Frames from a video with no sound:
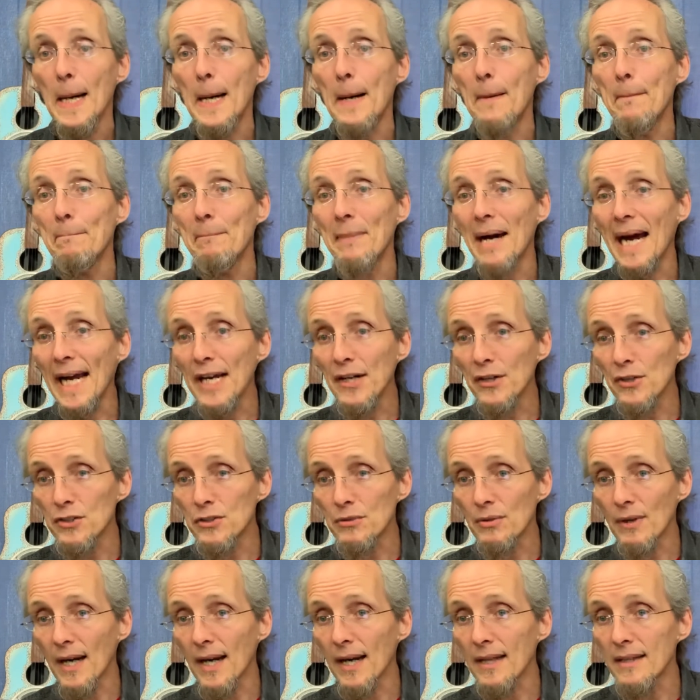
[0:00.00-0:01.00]
A minor
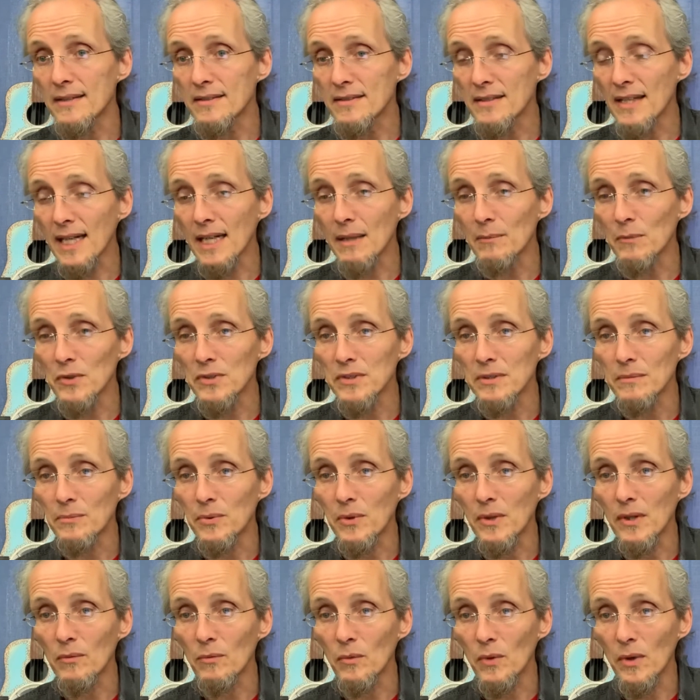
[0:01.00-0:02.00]
triad, the second most
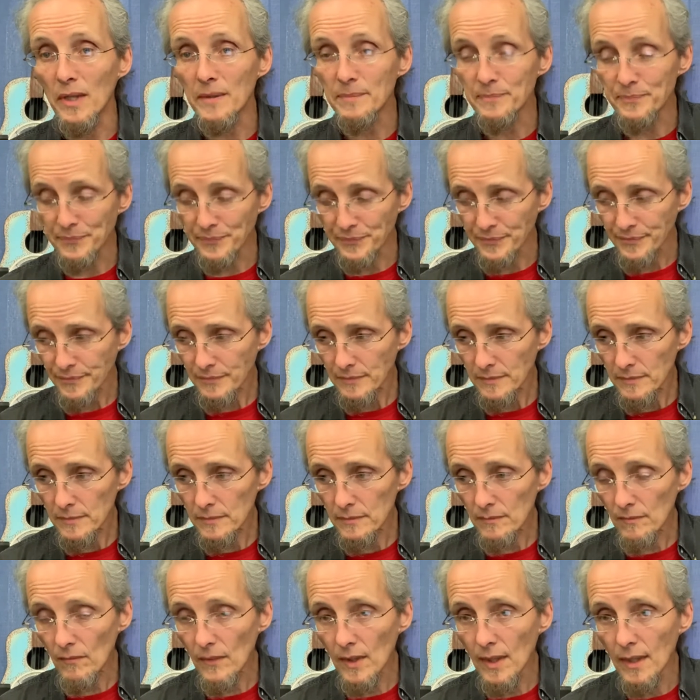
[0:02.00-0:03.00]
important one,
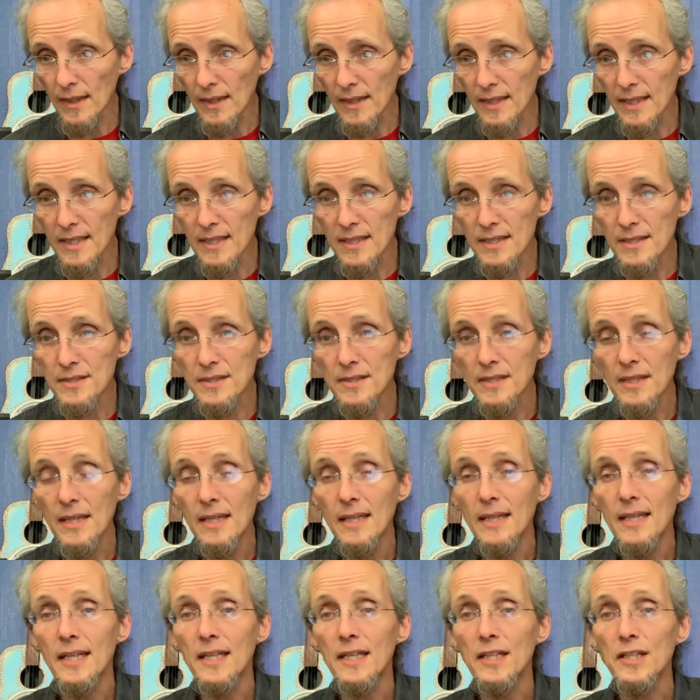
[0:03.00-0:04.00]
is
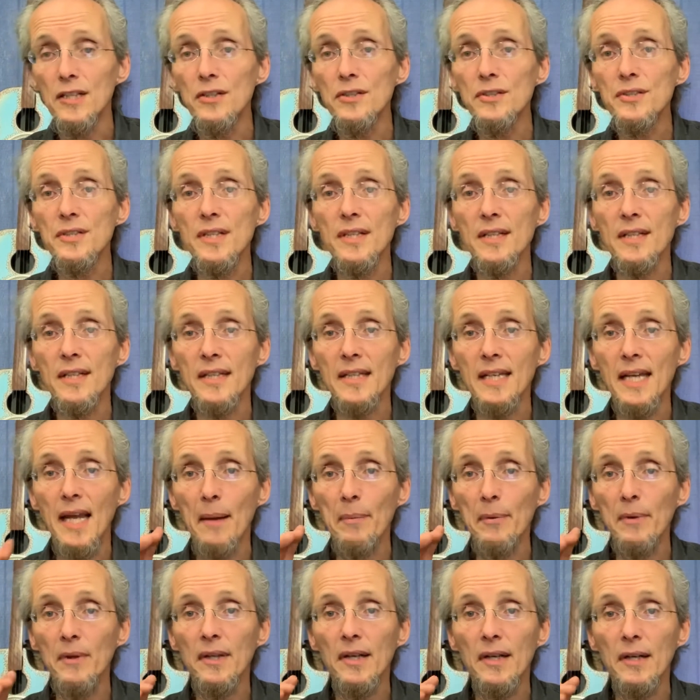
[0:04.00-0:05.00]
usually the
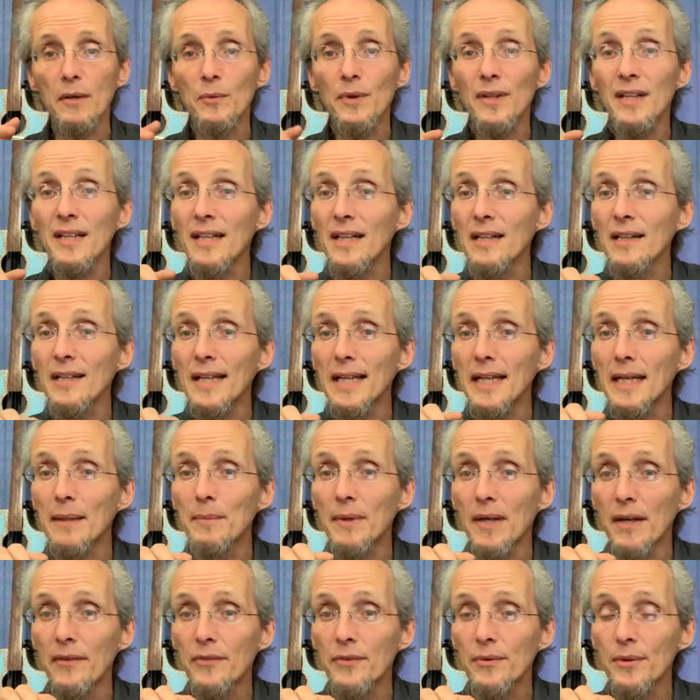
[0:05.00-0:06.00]
capital letter with a little
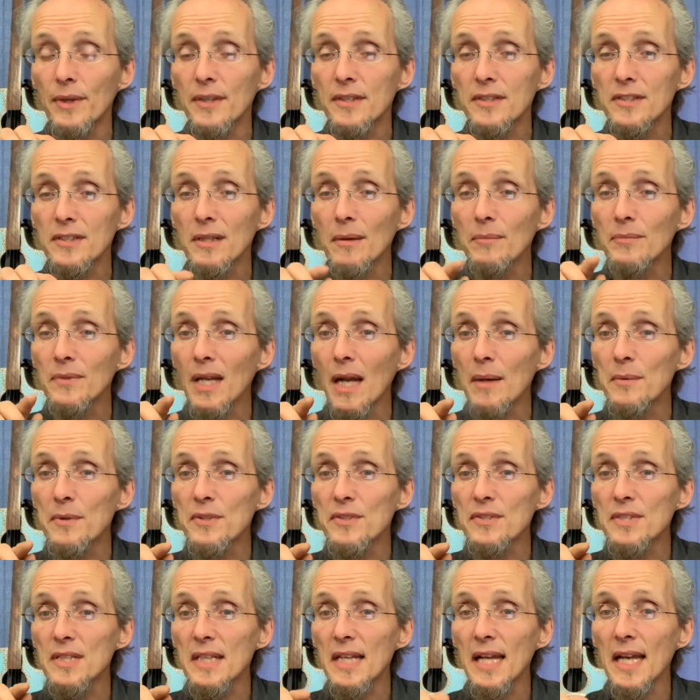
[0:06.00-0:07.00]
m after it. Sometimes
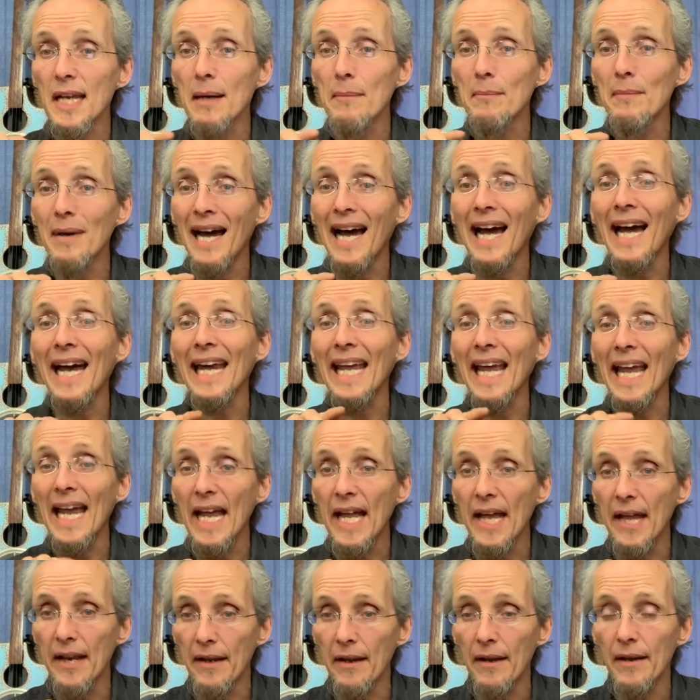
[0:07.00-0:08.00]
you'll see
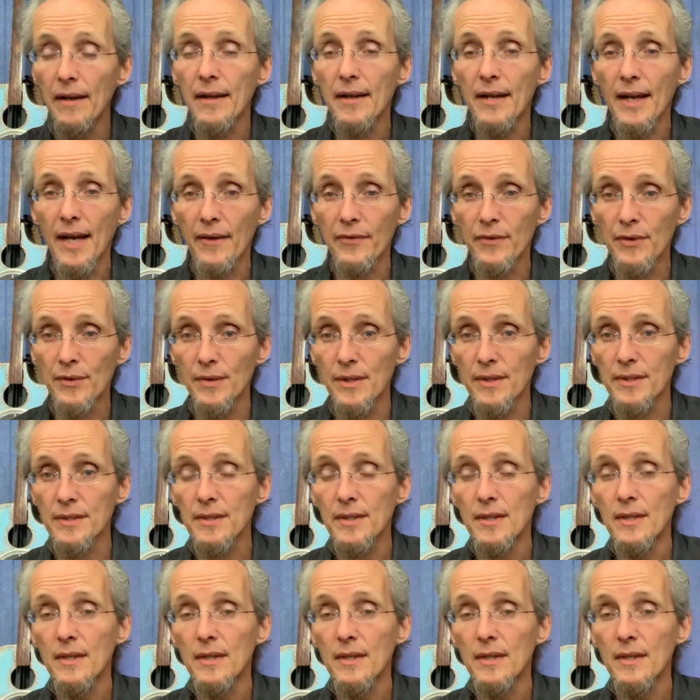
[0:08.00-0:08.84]
M-I-N after it.